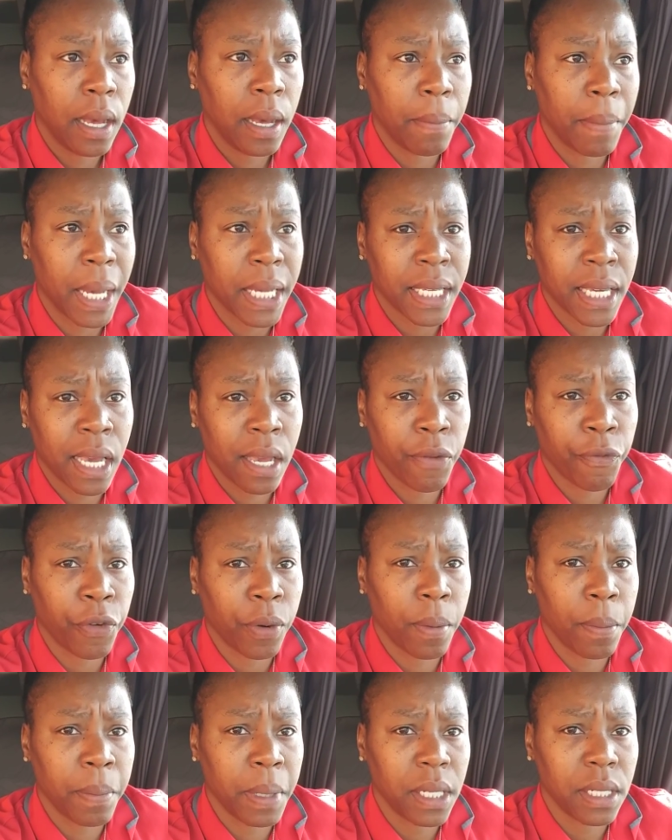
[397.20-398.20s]
I came
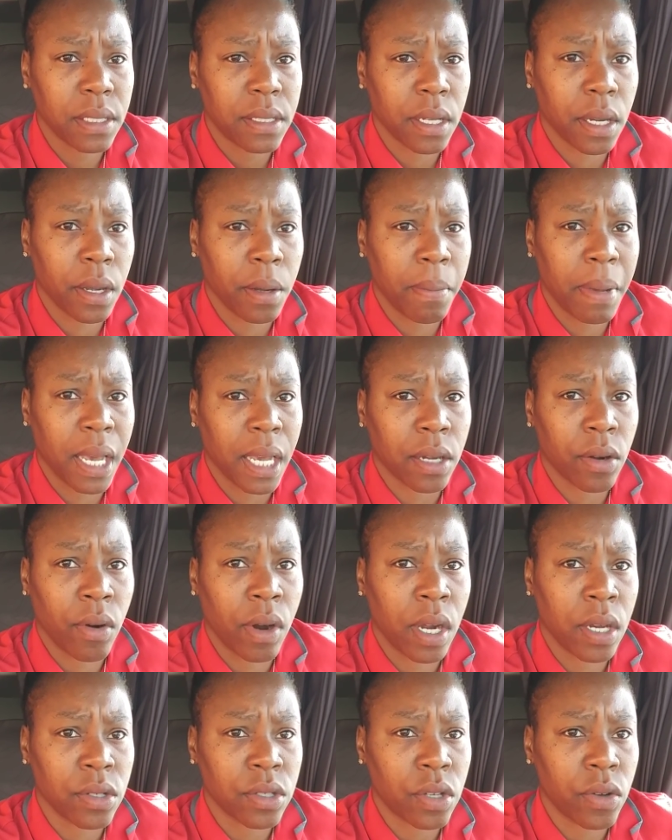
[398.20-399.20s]
from a military
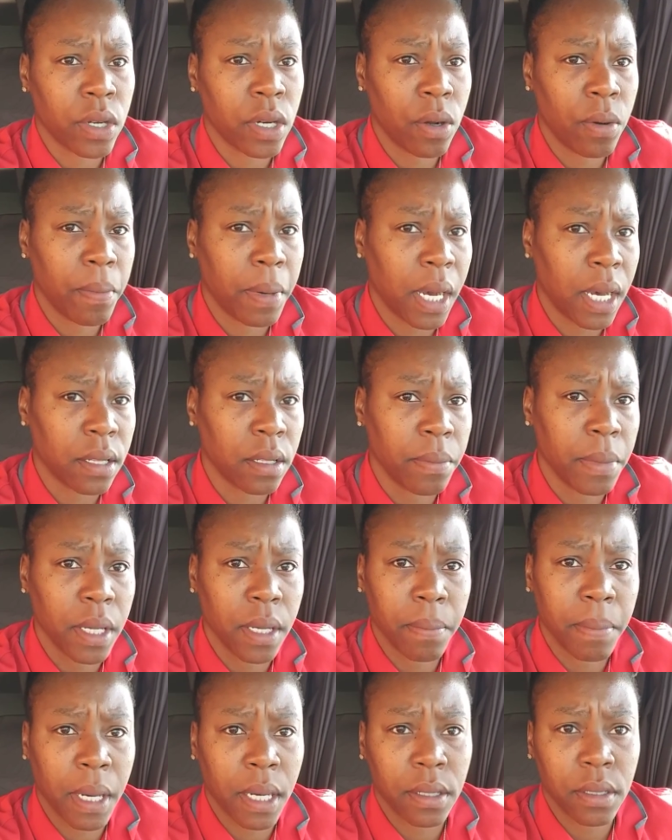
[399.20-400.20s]
background, so it don't bother me
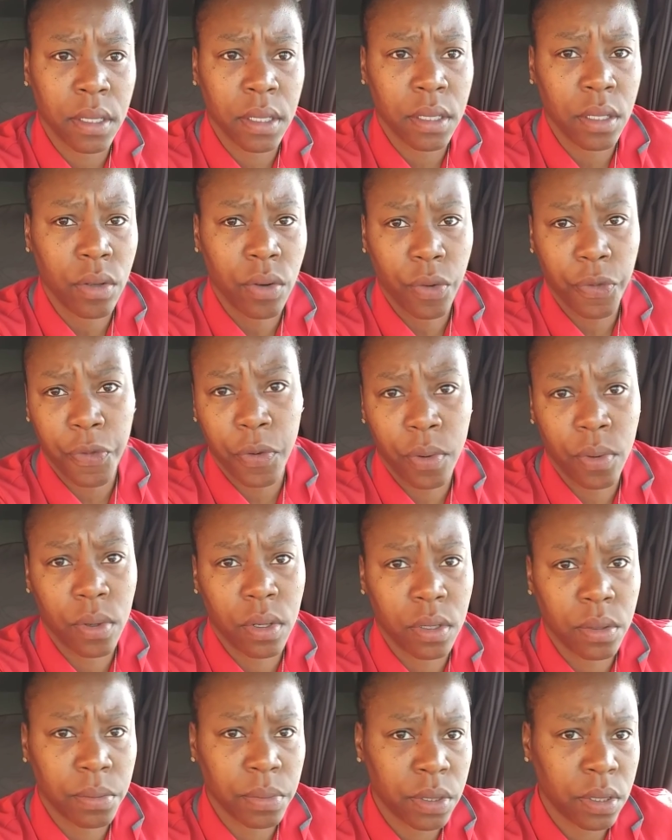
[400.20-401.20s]
about the
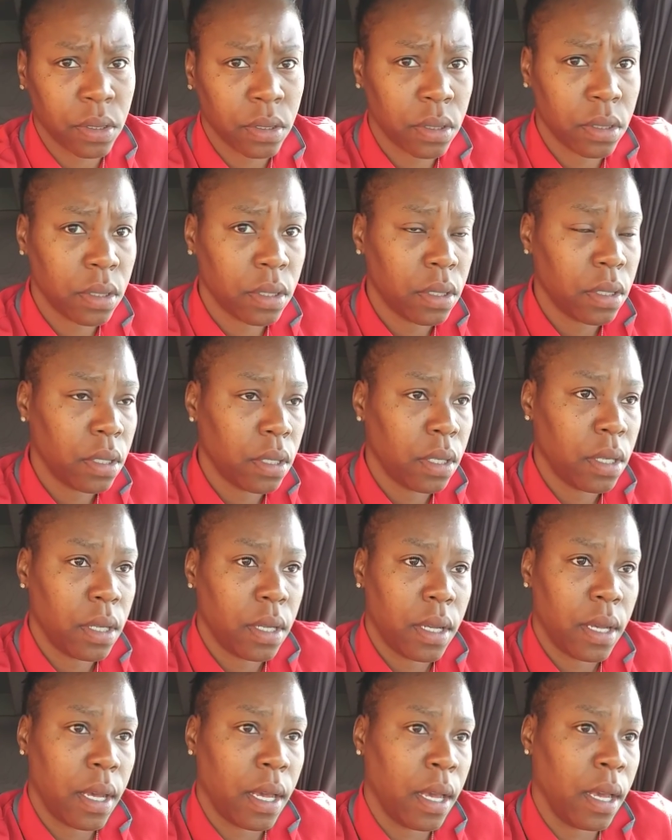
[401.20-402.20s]
uniforms
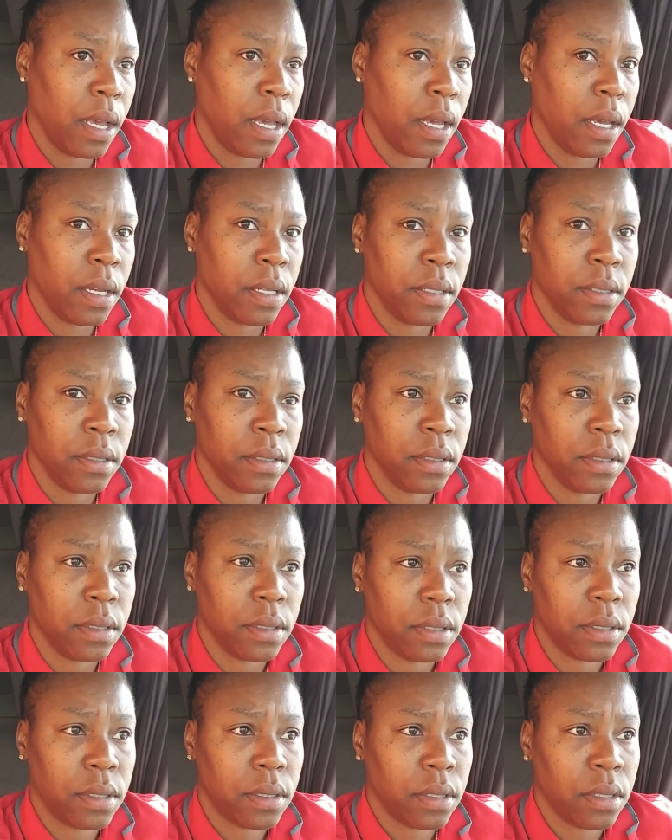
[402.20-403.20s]
and
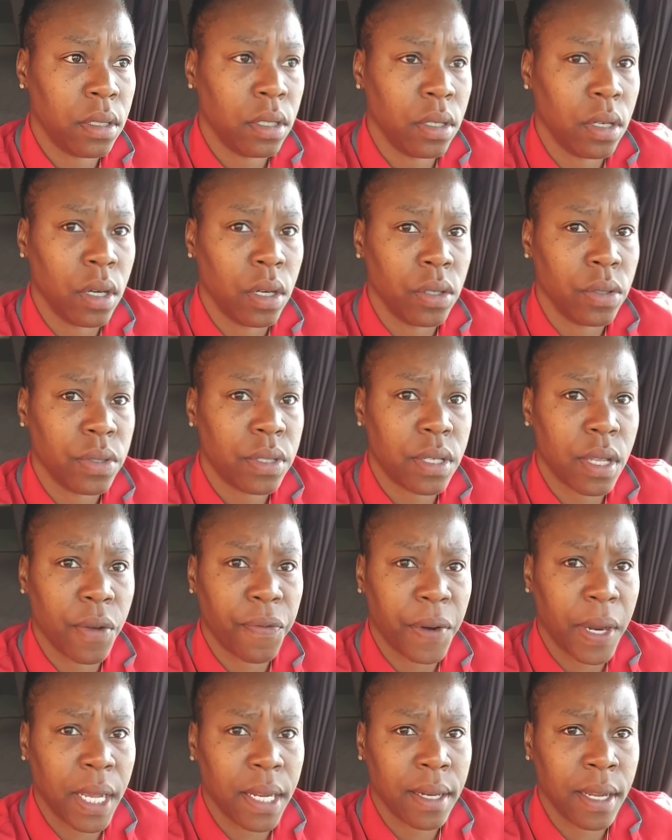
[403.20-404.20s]
stuff
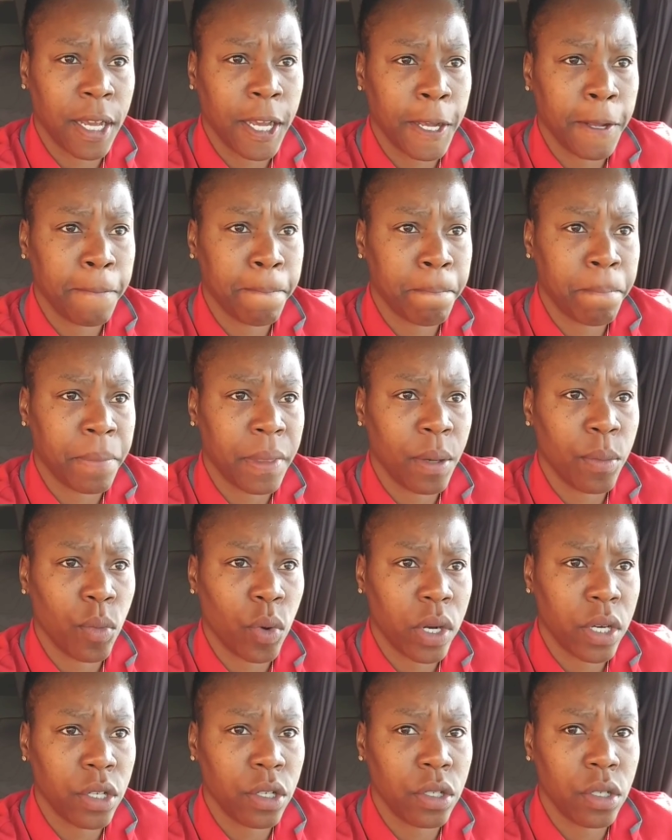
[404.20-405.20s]
like that, and then
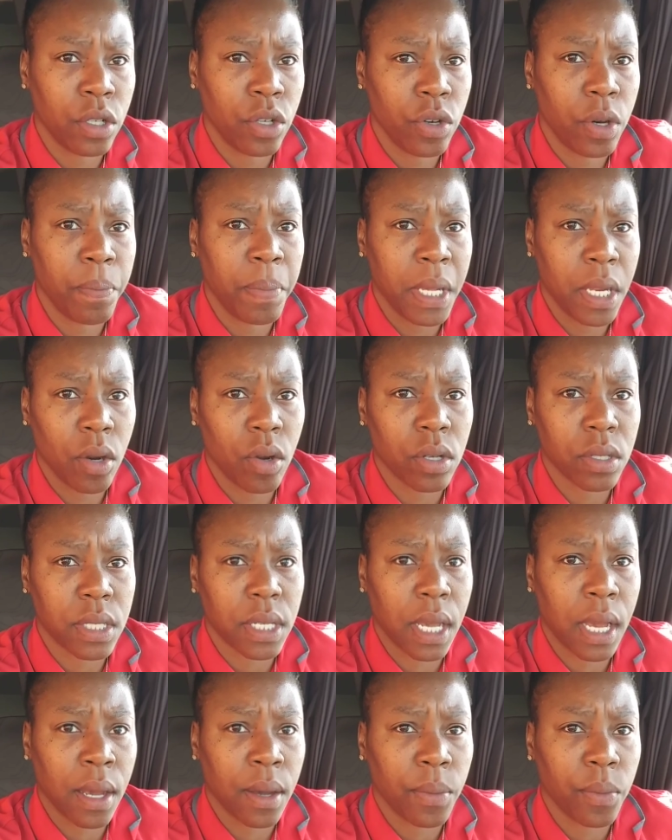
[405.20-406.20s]
wanting you to be on
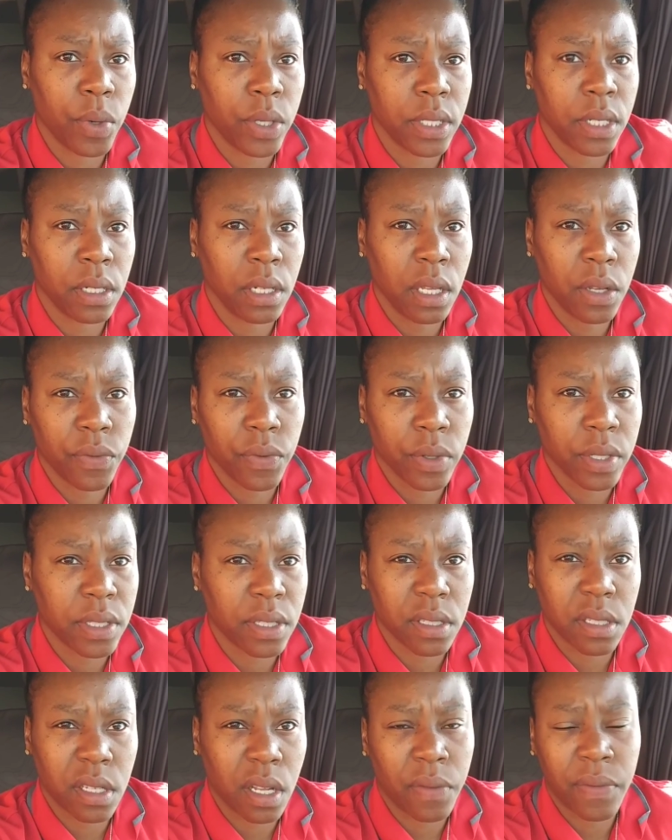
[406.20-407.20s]
time with deliveries
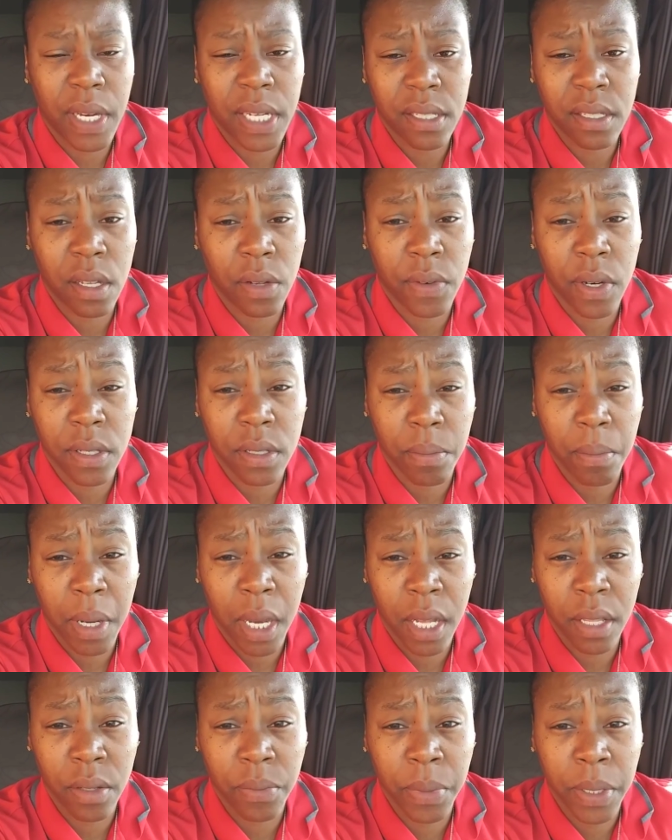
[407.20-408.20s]
and stuff. That stuff doesn't
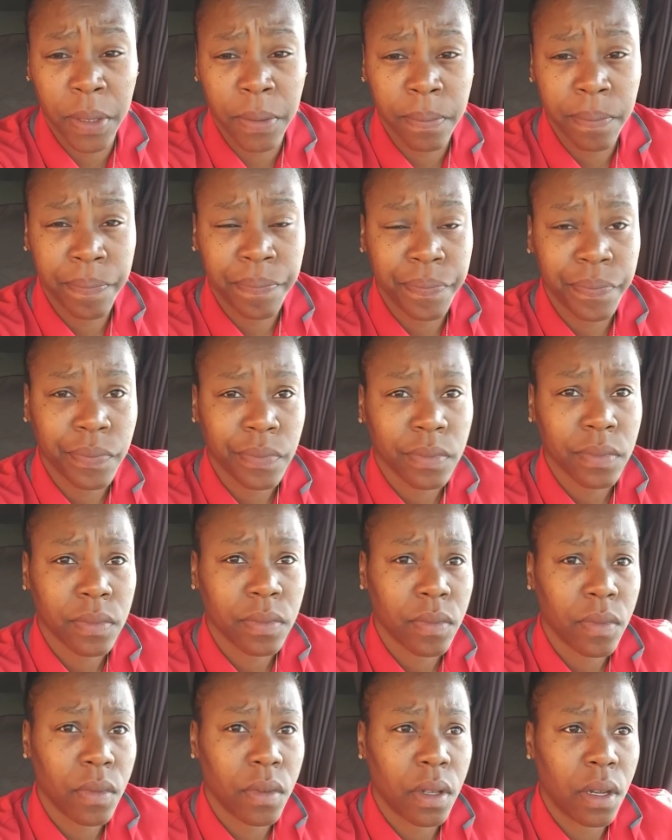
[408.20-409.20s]
bother me.
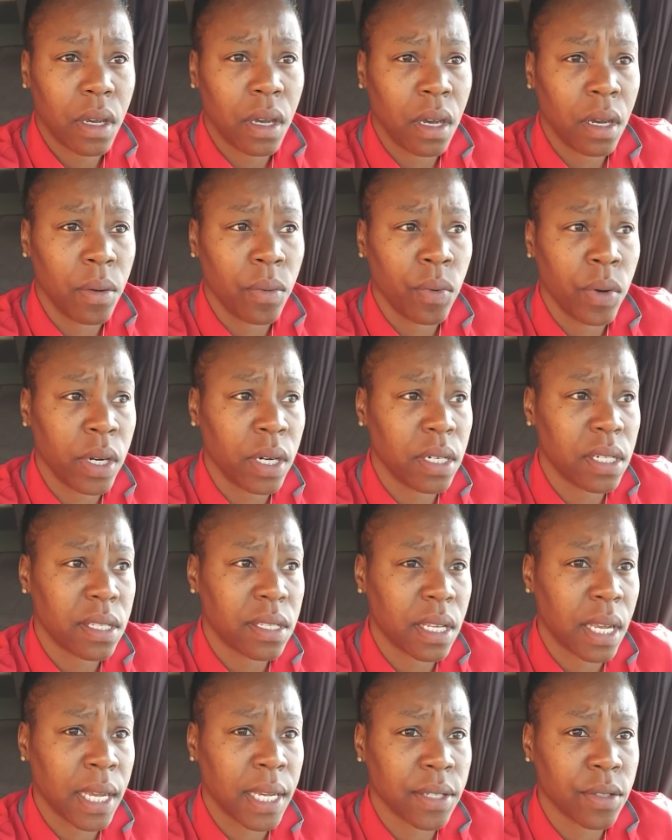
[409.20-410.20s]
One of the
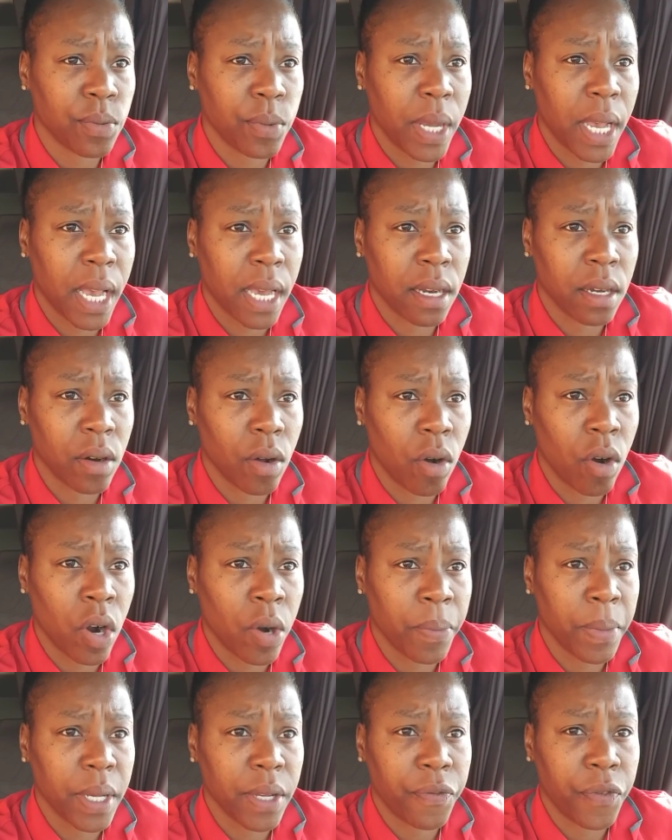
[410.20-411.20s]
sayings we had in the
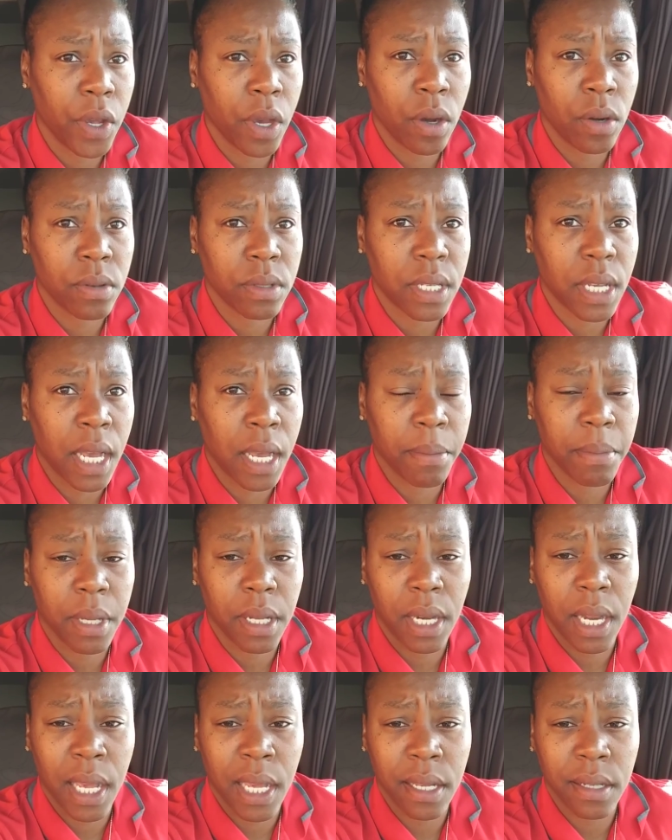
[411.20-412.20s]
Army, if you're on time,
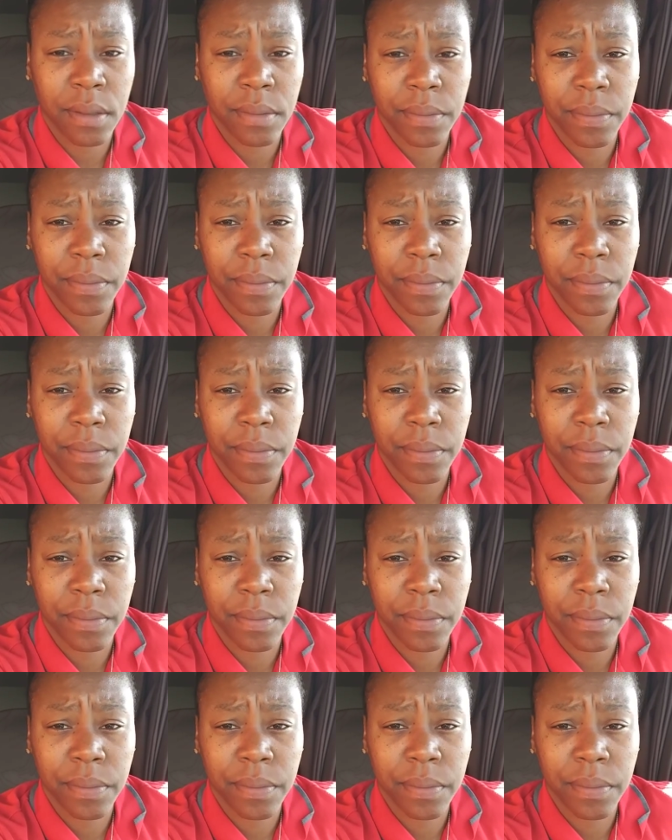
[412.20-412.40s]
you're late.